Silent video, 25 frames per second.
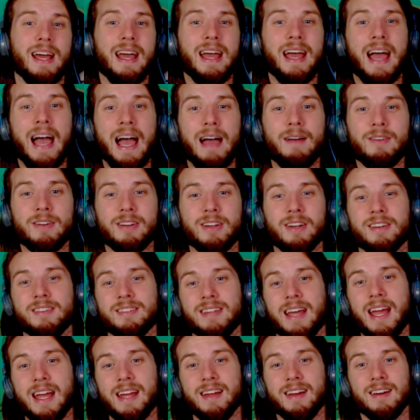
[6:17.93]
Have a good
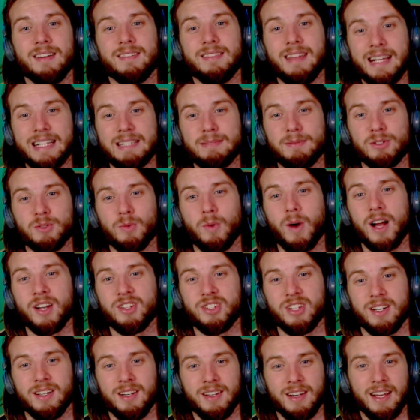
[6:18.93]
day. Thank you so much for
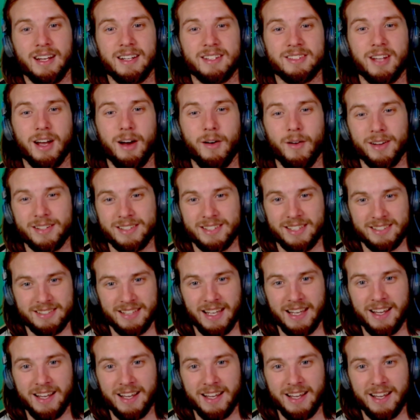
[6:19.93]
watching, and as always, stay